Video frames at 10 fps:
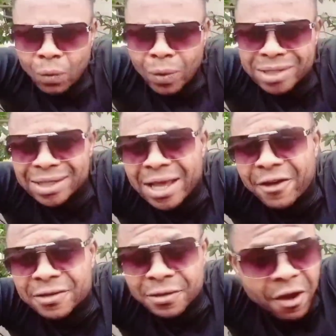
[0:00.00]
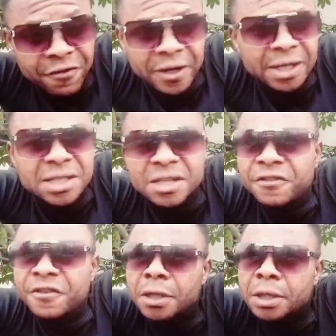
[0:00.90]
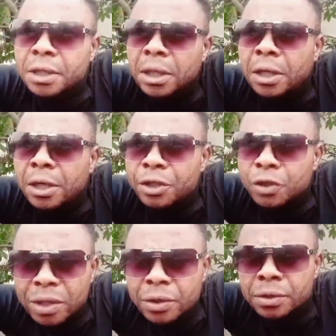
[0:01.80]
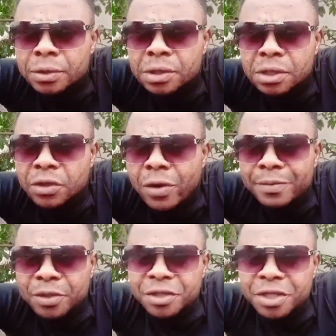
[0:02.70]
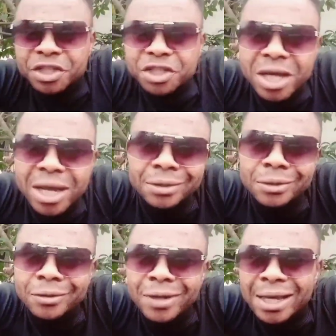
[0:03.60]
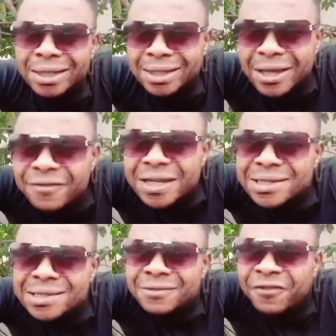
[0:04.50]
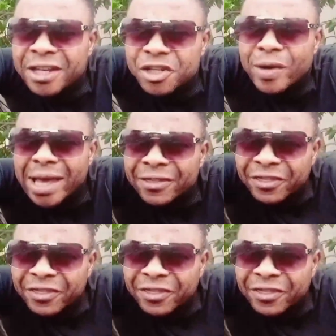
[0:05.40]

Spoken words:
Wesley Africa TV, you want to subscribe to this channel and give this video